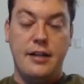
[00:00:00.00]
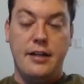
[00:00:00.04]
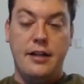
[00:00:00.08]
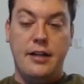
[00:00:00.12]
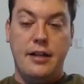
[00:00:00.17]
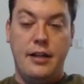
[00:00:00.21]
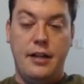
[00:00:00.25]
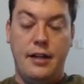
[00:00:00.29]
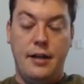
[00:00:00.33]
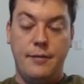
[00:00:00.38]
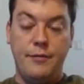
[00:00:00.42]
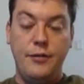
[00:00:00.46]

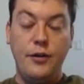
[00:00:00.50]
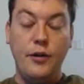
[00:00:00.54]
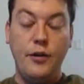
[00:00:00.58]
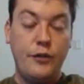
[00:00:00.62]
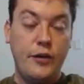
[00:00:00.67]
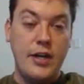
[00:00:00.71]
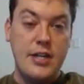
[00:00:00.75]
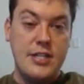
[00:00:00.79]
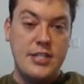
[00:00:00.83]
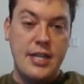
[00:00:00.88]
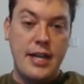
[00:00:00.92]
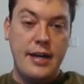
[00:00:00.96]
Feel
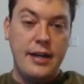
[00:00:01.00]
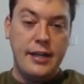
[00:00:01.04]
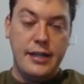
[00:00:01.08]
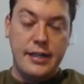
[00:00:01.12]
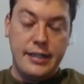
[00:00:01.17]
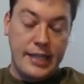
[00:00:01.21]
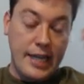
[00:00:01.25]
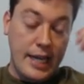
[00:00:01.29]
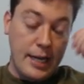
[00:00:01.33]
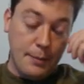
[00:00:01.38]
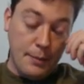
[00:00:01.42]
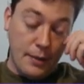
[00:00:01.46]
free to send in
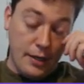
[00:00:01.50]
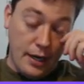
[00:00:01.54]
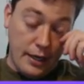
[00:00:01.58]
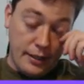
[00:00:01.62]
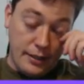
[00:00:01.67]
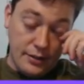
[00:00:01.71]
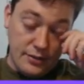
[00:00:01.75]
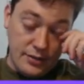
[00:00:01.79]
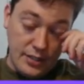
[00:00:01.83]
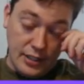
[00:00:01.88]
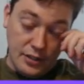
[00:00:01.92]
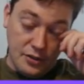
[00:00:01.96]
a game and I
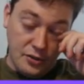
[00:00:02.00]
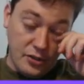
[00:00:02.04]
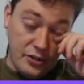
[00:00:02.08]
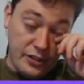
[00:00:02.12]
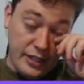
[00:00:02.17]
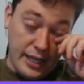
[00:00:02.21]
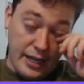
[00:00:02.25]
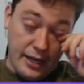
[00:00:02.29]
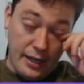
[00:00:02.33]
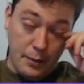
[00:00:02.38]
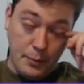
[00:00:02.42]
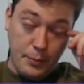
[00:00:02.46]
can take a
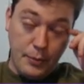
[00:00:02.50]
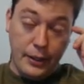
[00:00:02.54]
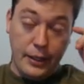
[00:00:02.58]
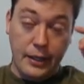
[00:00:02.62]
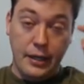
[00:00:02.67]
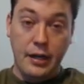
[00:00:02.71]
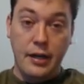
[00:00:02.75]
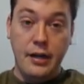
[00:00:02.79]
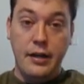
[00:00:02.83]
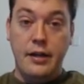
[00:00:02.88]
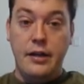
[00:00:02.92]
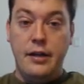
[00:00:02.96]
look at it.
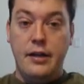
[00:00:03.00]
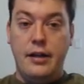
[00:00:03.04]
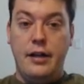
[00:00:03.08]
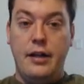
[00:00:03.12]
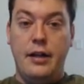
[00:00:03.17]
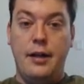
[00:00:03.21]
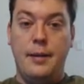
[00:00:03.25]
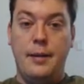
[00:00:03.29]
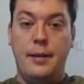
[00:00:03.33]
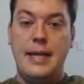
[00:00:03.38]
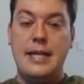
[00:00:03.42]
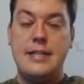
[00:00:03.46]
But
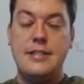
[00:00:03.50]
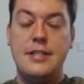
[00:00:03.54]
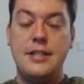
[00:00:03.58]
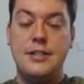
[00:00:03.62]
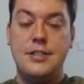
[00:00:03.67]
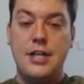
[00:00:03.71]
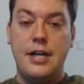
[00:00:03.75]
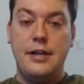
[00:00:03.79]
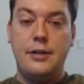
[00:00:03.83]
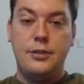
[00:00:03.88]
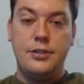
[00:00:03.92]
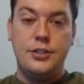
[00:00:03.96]
that's the
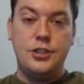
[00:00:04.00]
general